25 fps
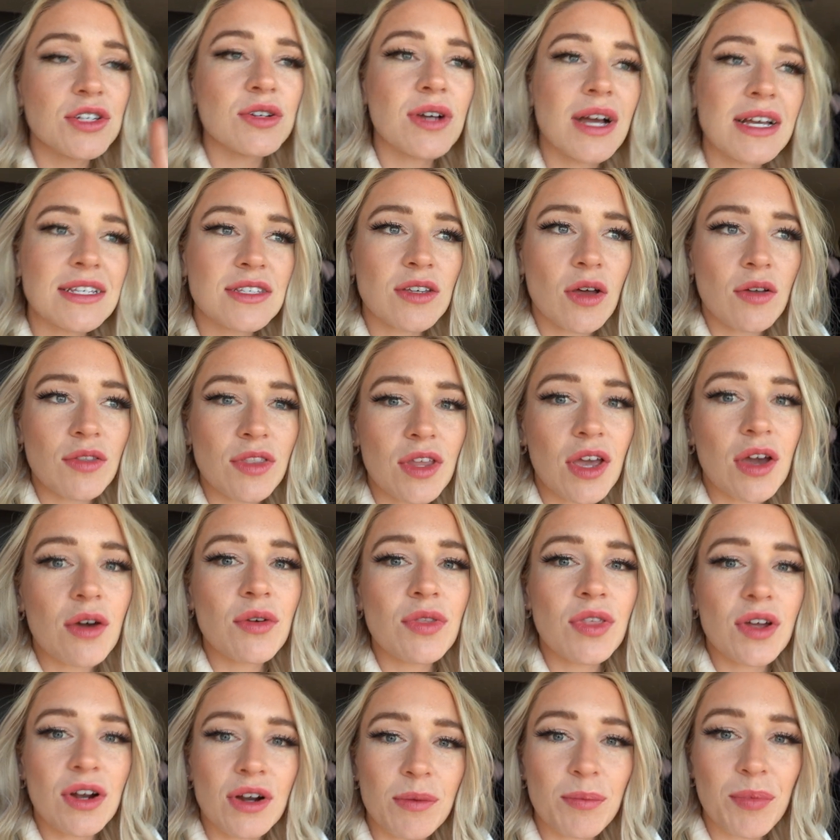you guys all
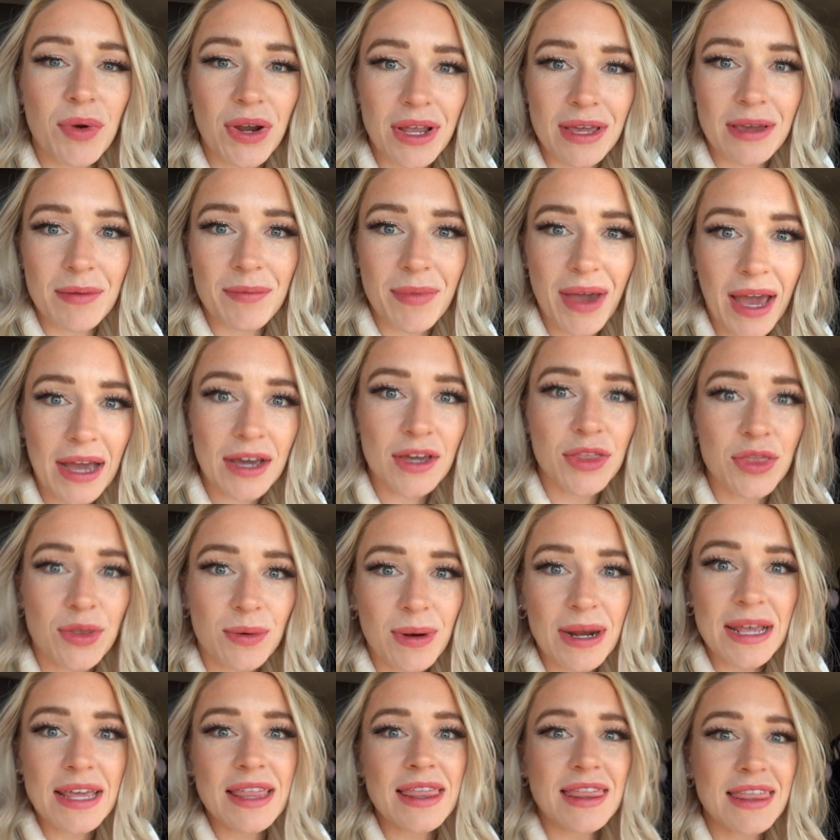know they're bringing back
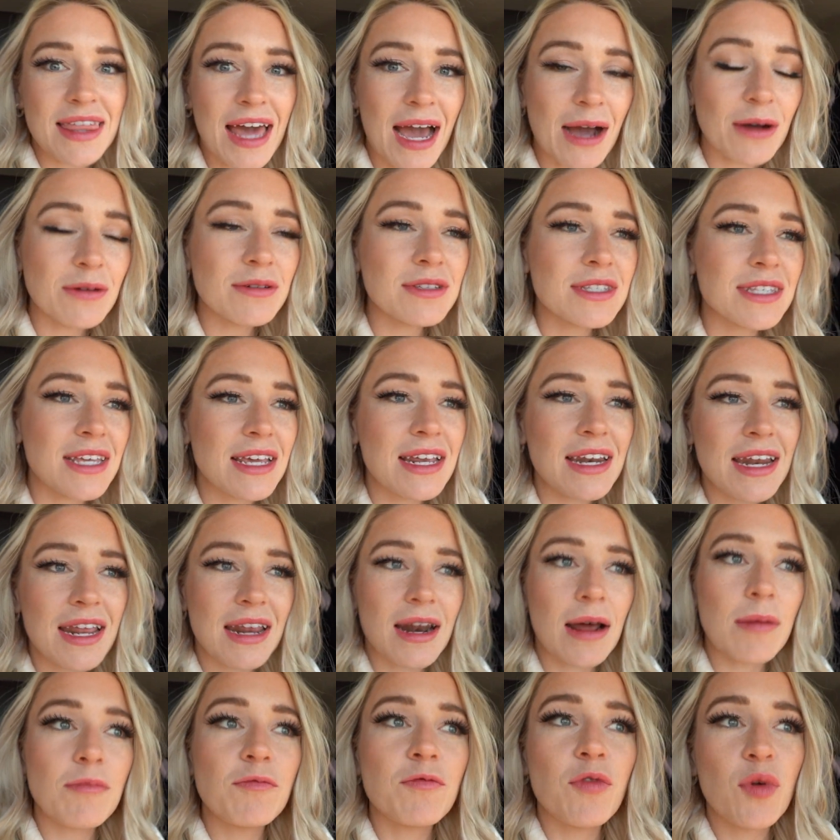3,000
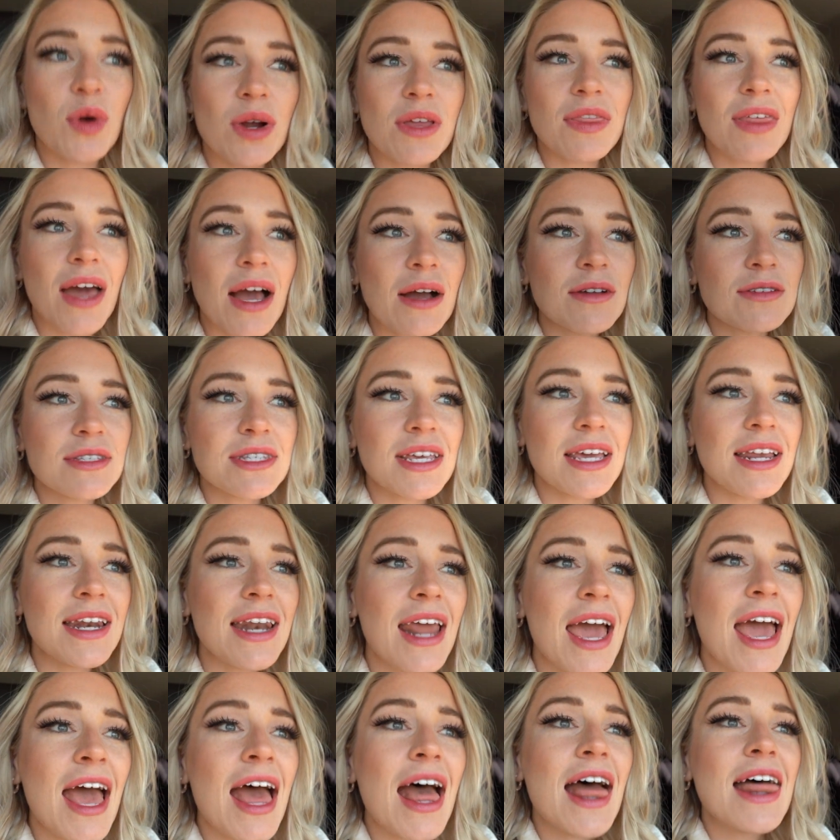and I'm
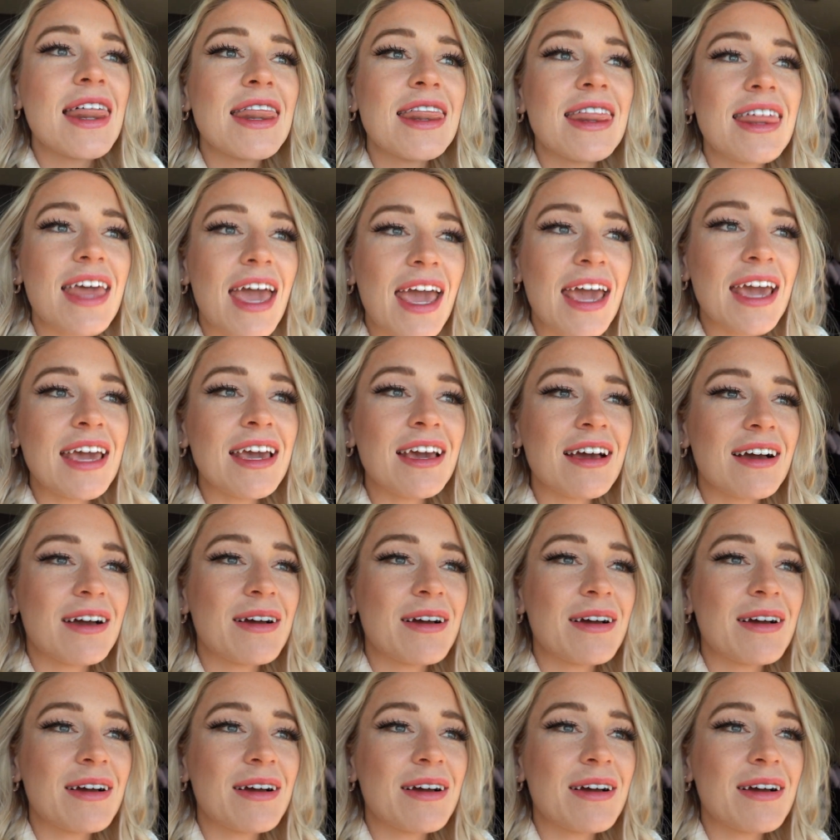4,000. They